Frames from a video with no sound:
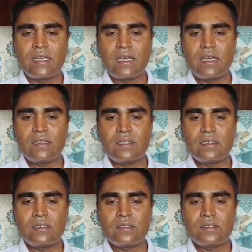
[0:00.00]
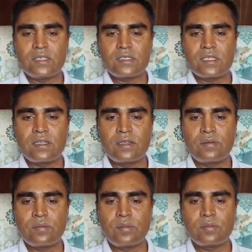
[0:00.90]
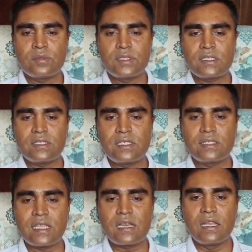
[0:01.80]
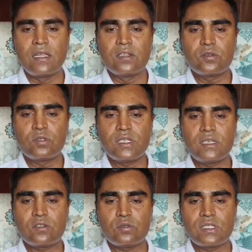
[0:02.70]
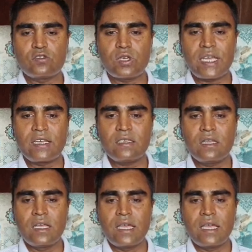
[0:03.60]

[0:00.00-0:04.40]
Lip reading: the just distal to the trigon,